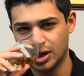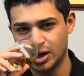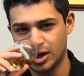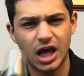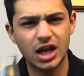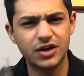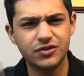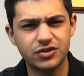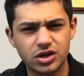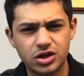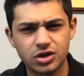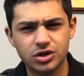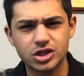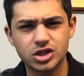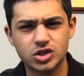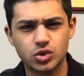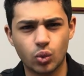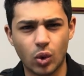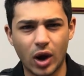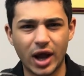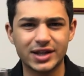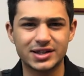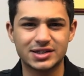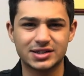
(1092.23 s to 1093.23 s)
And if you're curious
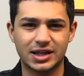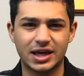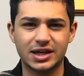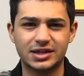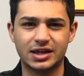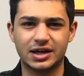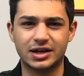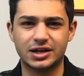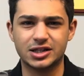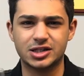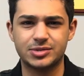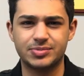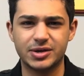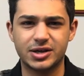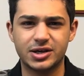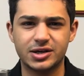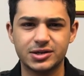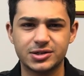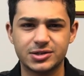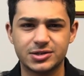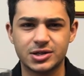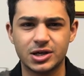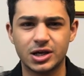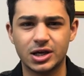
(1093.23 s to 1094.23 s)
why it's like that, it's
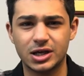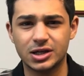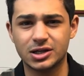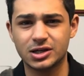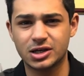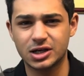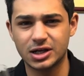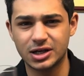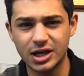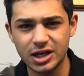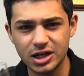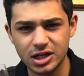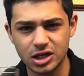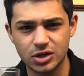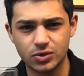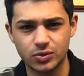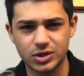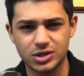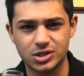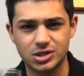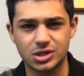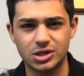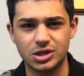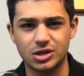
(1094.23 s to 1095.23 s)
because in Canadian
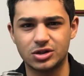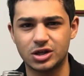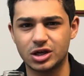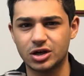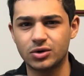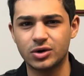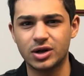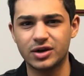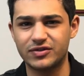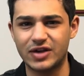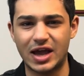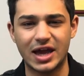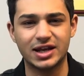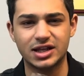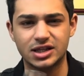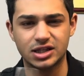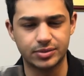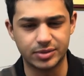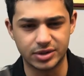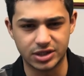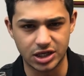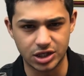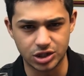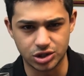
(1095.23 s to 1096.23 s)
whiskey, they don't have any
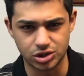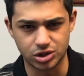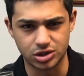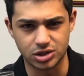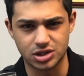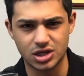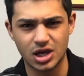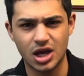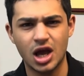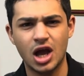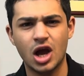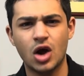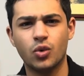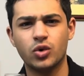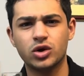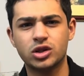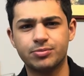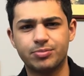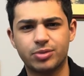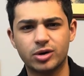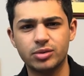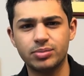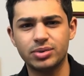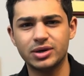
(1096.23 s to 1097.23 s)
limitations. With
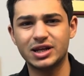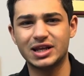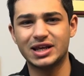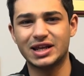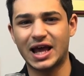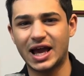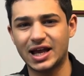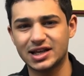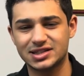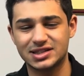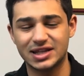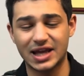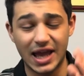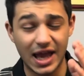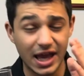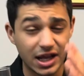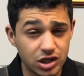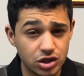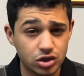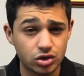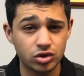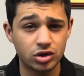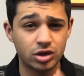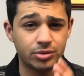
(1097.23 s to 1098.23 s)
bourbon, it has to
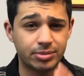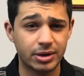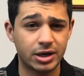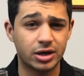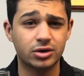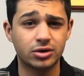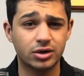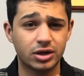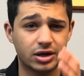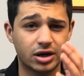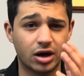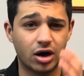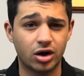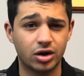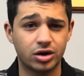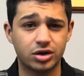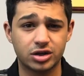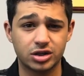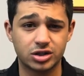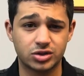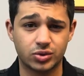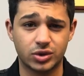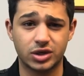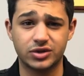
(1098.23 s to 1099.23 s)
enter the barrel at
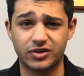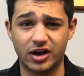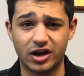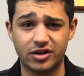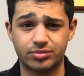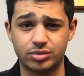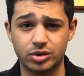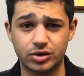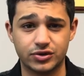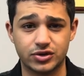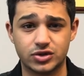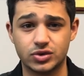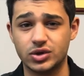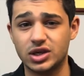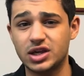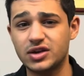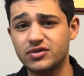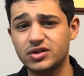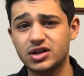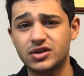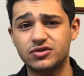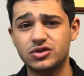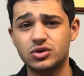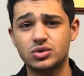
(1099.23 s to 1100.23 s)
125 proof. So
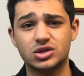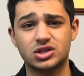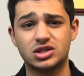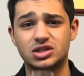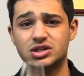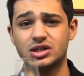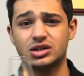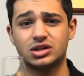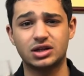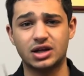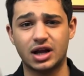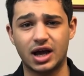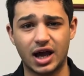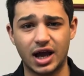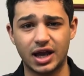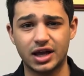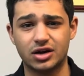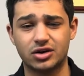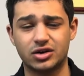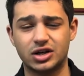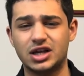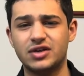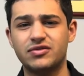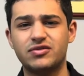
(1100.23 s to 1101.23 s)
even if you distill it
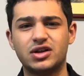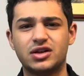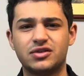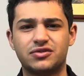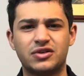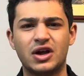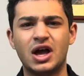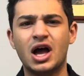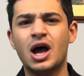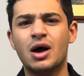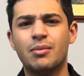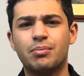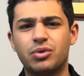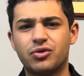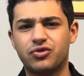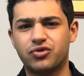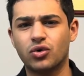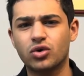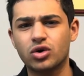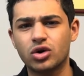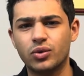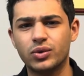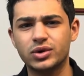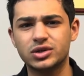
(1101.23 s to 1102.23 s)
higher, even if
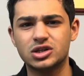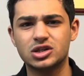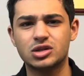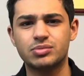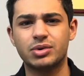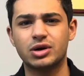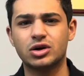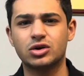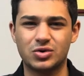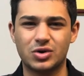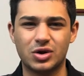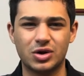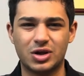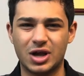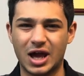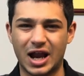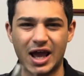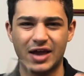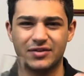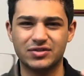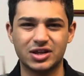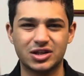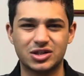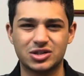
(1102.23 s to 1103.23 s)
before going to the barrel, you kind of
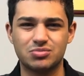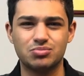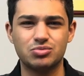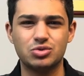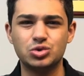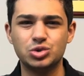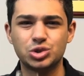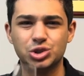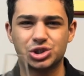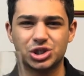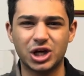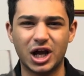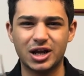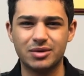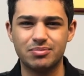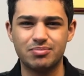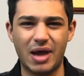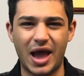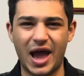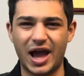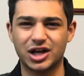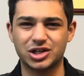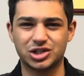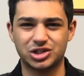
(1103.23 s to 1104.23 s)
have like this moonshine
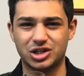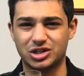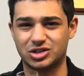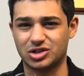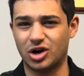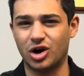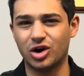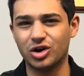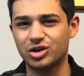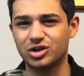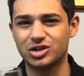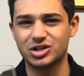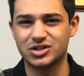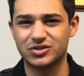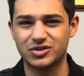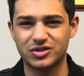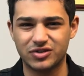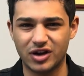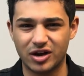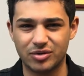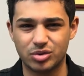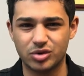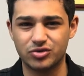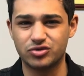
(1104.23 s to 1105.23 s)
mash that's
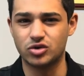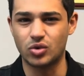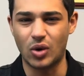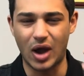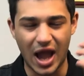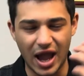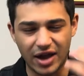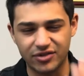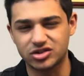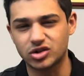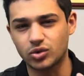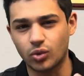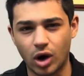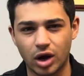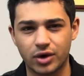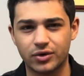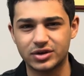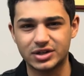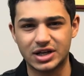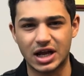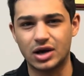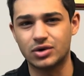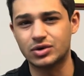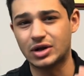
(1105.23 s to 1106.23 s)
125 proof, you have to water
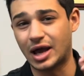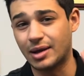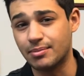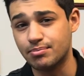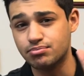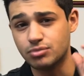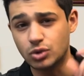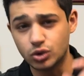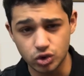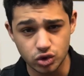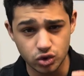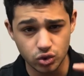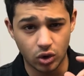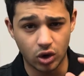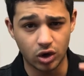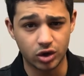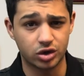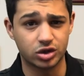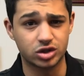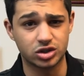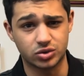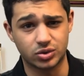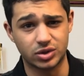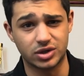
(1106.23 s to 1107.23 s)
it down at most to
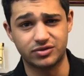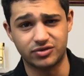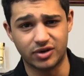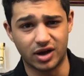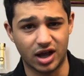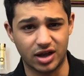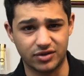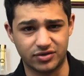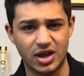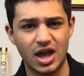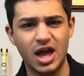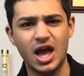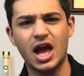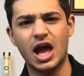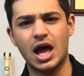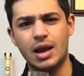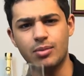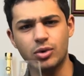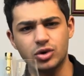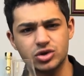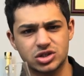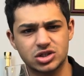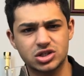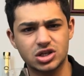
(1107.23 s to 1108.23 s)
125. And
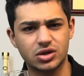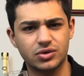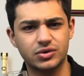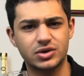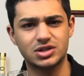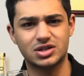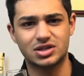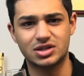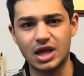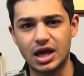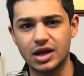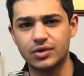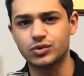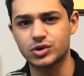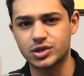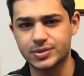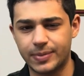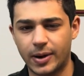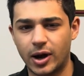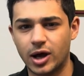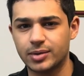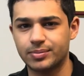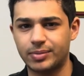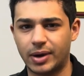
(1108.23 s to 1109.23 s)
most distilleries then
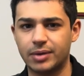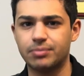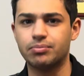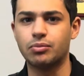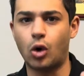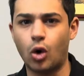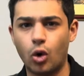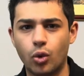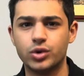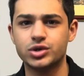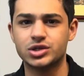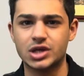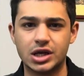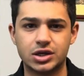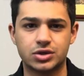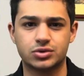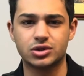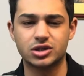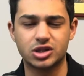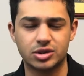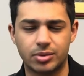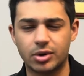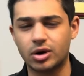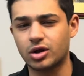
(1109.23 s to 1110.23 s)
respond by always
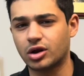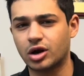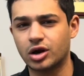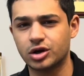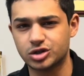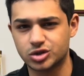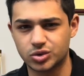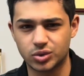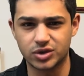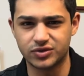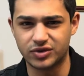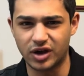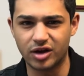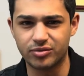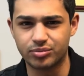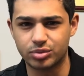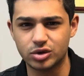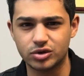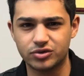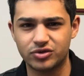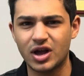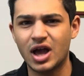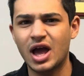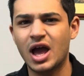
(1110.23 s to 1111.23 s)
entering the barrel at 125
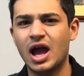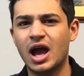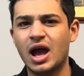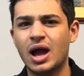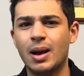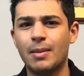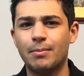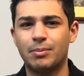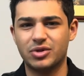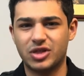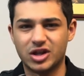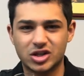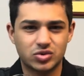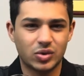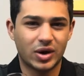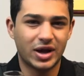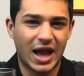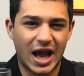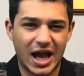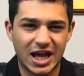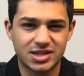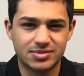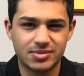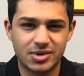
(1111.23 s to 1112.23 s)
proof. But that's why
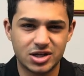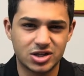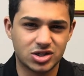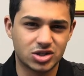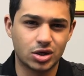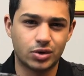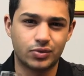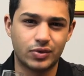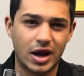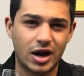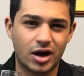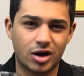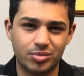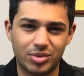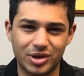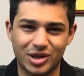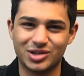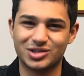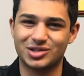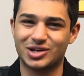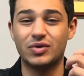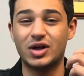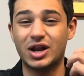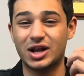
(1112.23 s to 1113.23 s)
hazmat is so rare,
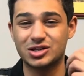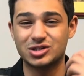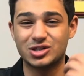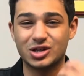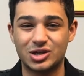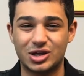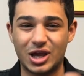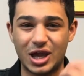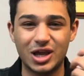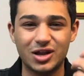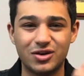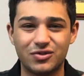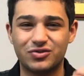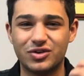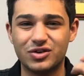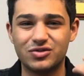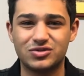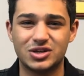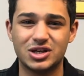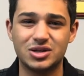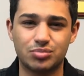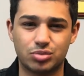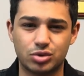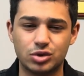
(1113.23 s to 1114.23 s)
because it has to gain
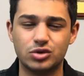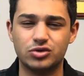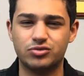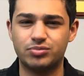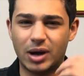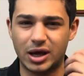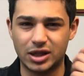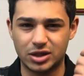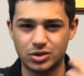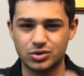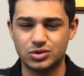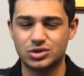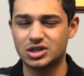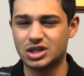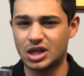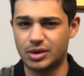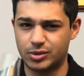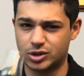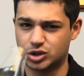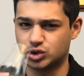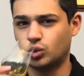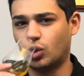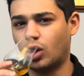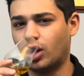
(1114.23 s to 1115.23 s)
15 proof by losing that
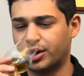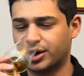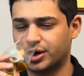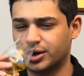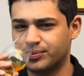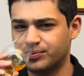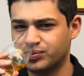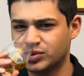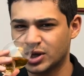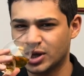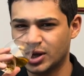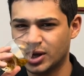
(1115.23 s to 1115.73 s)
much water.